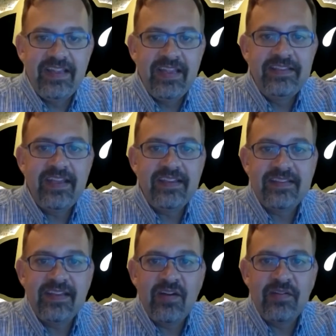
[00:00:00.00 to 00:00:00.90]
takes
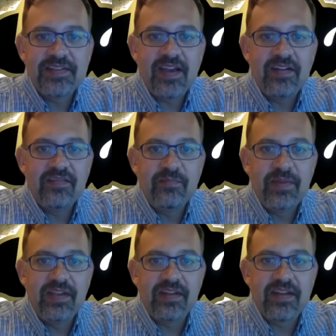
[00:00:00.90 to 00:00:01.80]
the onus out of
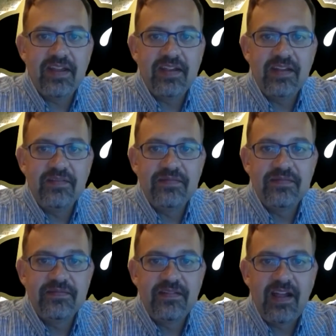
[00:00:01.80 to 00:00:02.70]
me to kind of
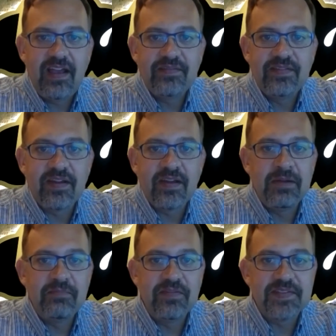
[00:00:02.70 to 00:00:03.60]
have to come
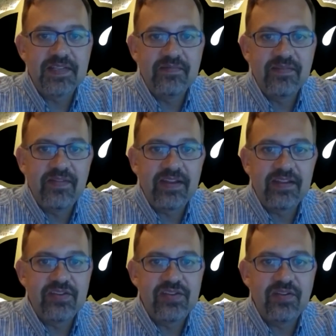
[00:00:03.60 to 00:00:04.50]
up with stuff if I
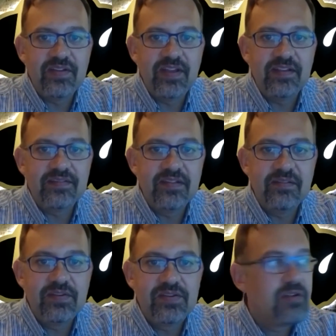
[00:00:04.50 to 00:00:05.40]
can show data. So let
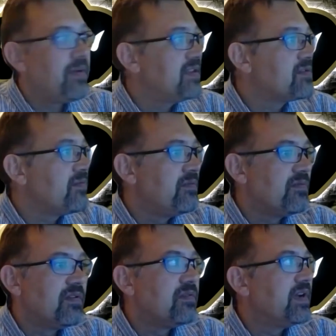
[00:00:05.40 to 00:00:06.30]
me share my screen
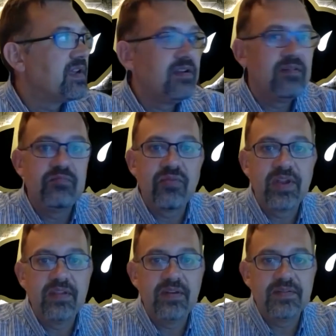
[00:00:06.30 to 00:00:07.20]
real quick and I'll
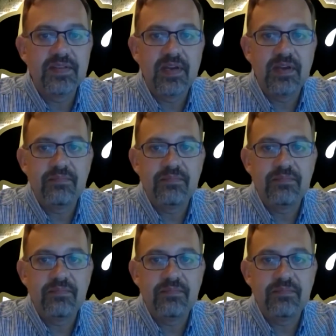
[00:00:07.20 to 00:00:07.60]
bring those up.